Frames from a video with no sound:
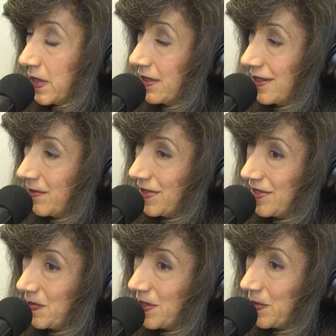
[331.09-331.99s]
Some of
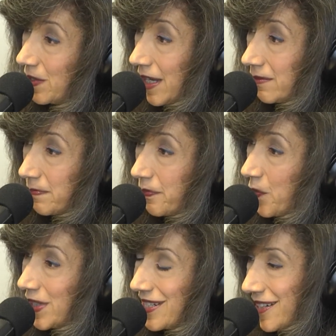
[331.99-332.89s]
these people I
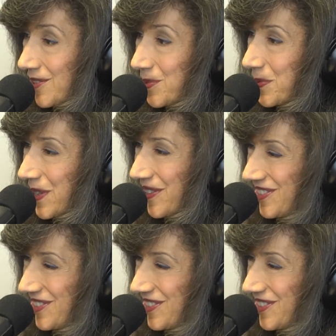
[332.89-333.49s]
went to high school with.